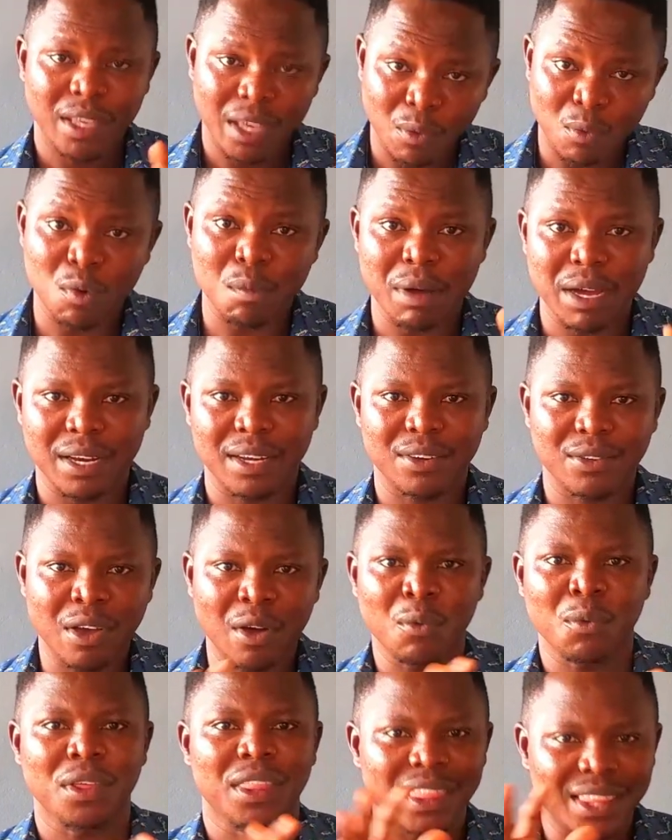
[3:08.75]
a woman, you
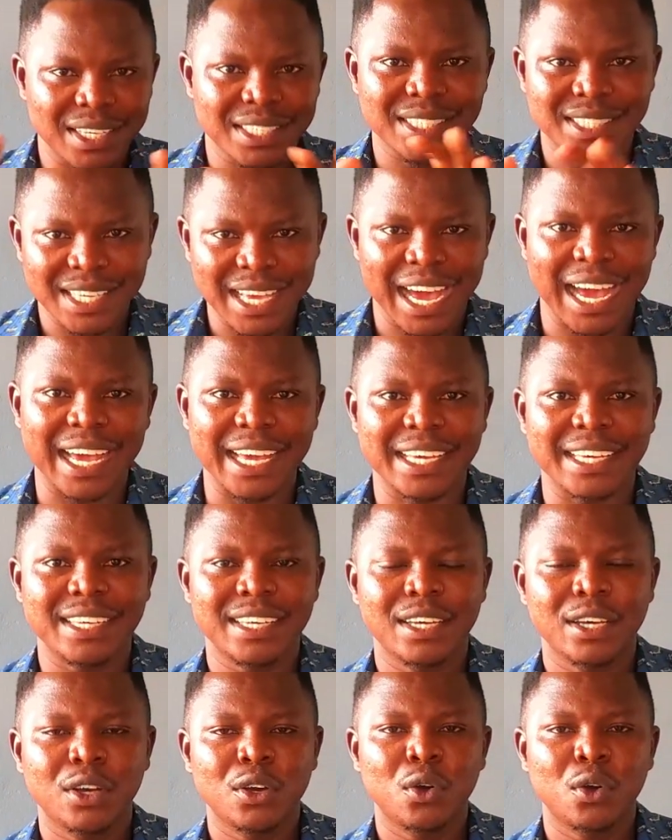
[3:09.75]
are with this guy